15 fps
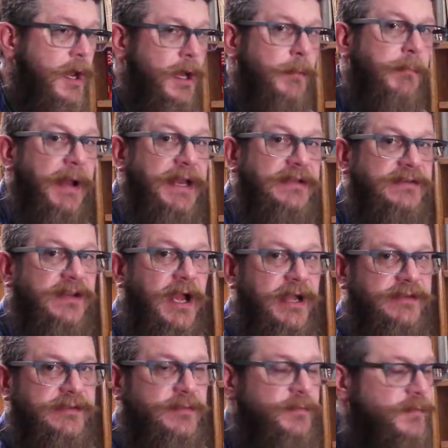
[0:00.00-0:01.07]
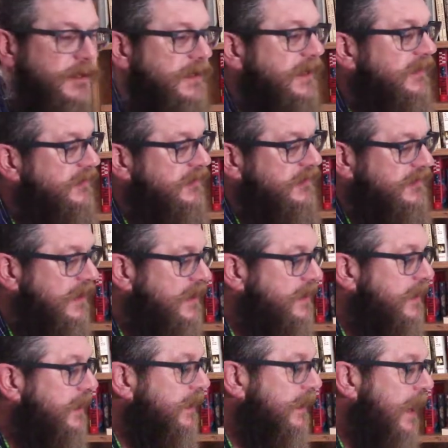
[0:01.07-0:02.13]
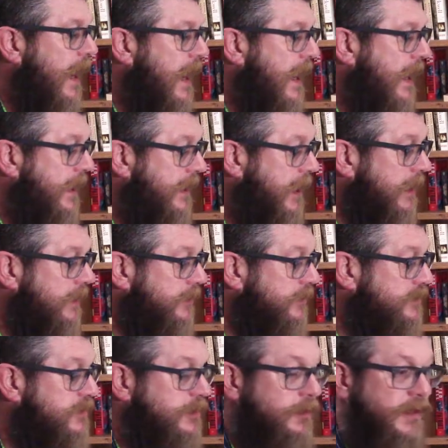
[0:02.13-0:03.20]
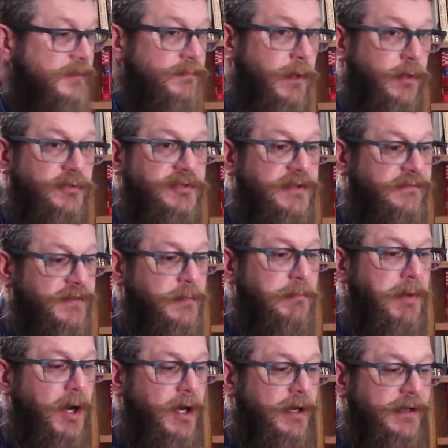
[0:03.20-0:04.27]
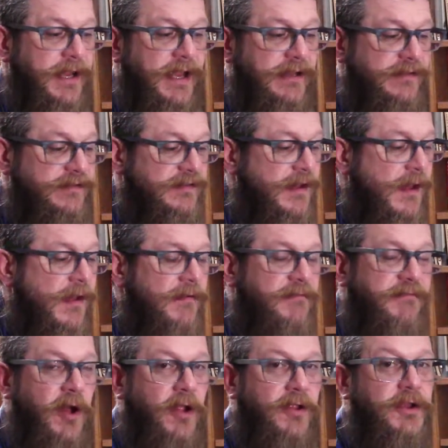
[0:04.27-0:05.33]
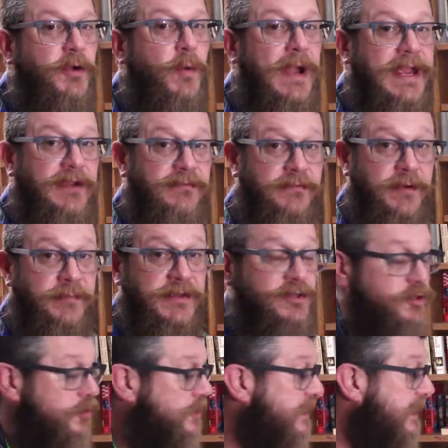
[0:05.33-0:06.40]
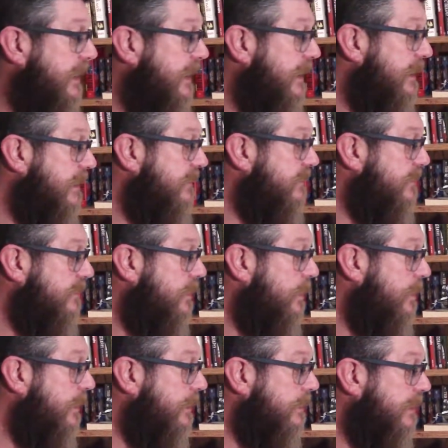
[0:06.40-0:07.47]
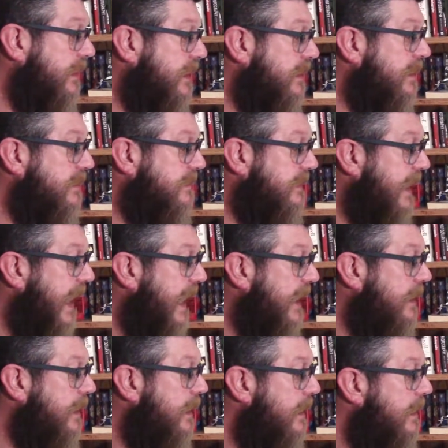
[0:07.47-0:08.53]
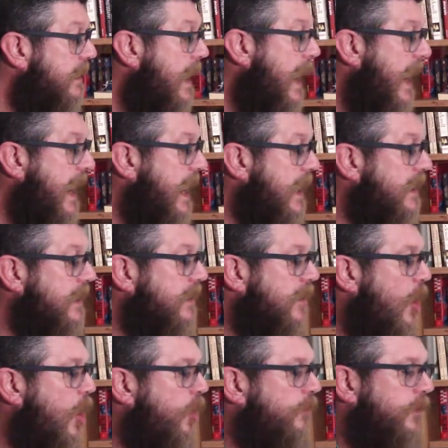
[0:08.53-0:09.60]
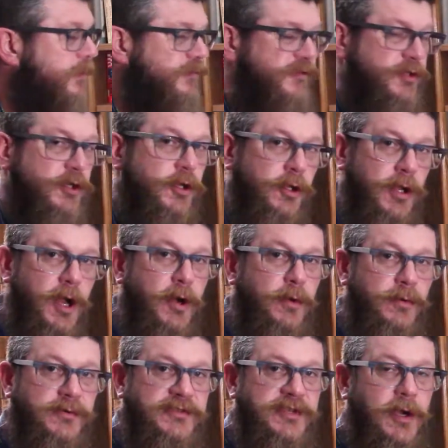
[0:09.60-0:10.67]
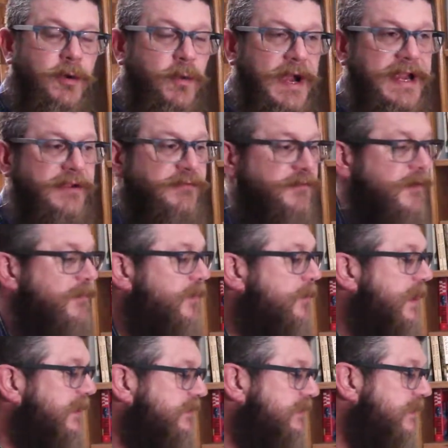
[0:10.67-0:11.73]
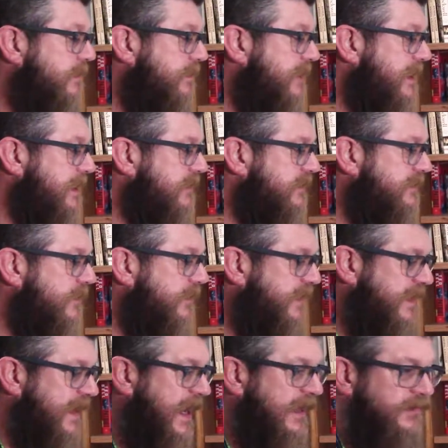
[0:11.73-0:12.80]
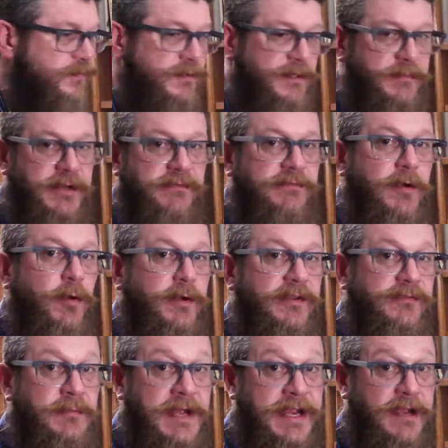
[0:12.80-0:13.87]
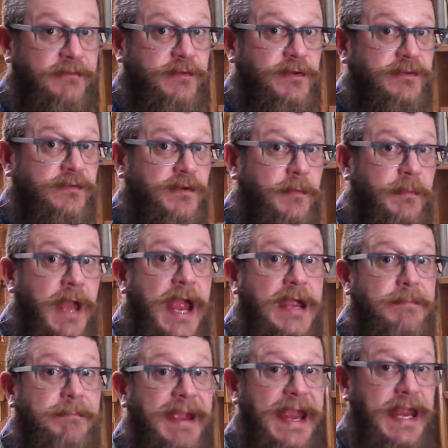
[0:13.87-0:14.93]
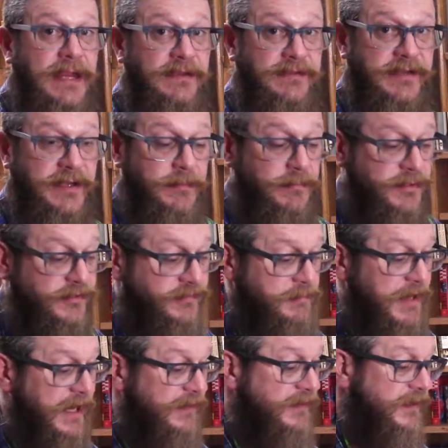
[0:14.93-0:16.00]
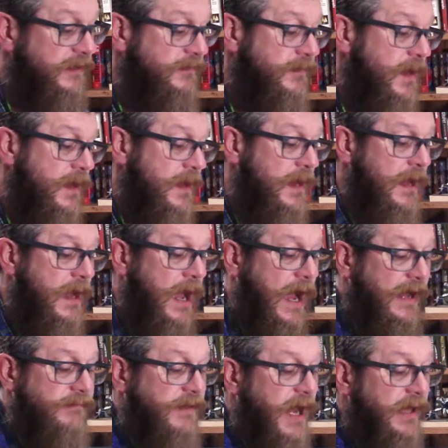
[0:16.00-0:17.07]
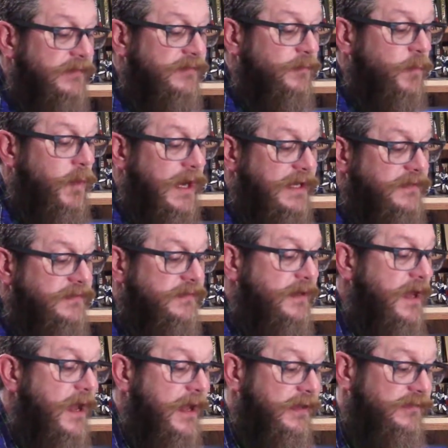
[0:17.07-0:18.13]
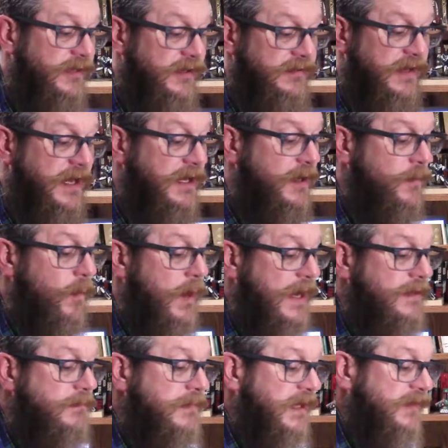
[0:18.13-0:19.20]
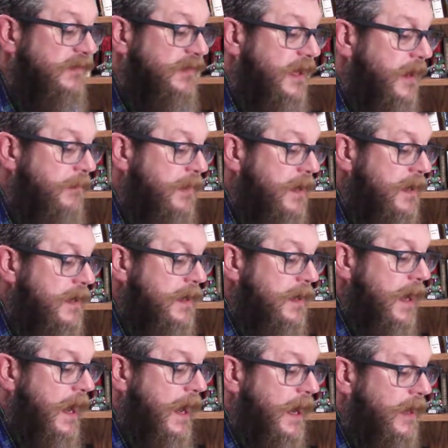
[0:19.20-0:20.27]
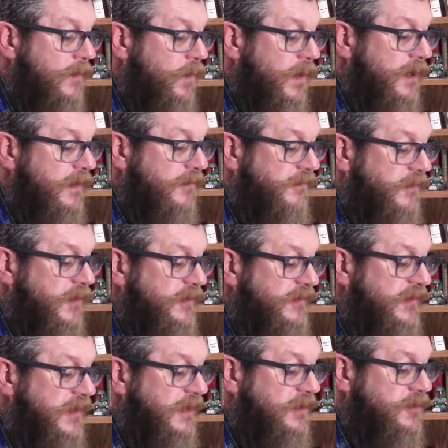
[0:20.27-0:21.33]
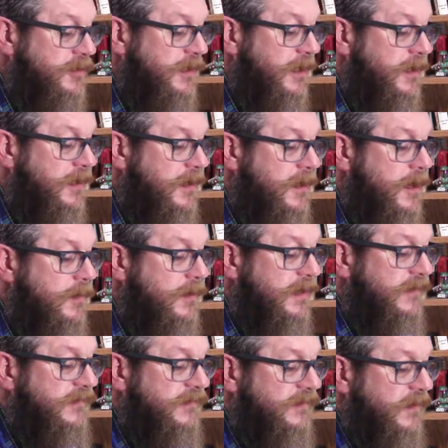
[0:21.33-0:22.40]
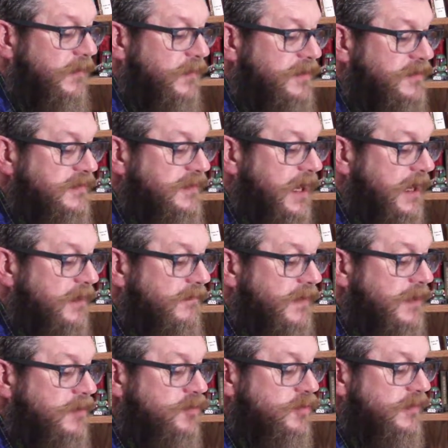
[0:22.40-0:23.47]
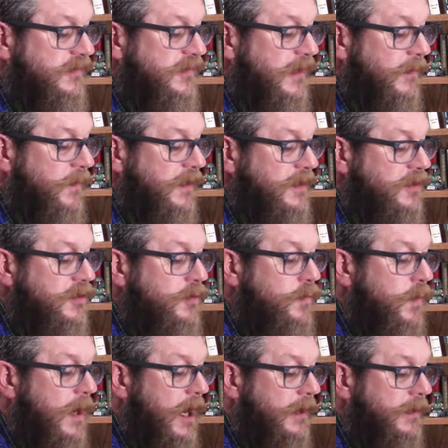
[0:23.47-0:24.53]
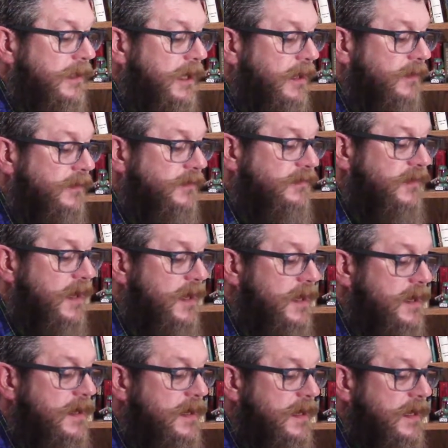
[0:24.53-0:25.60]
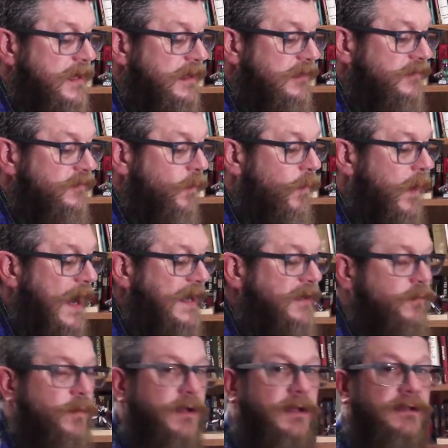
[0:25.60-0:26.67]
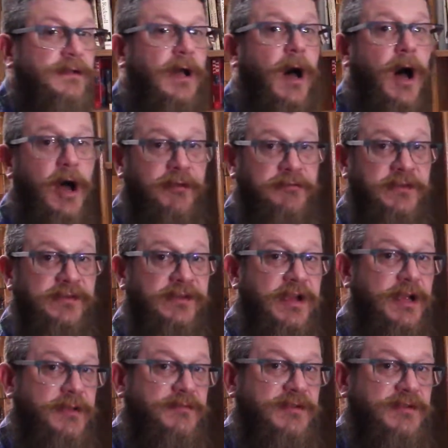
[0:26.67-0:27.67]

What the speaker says: but it's got some really stunning color to it. Most of the bark has fallen away from the tree. It is clearly dead, and it almost glows away from the rest of the piece. So that's where I'm going to focus my efforts from a painting perspective. I've got some white, titanium white mixed up, and one of the first things you're going to notice, which is kind of interesting when you do watercolors, is white will oftentimes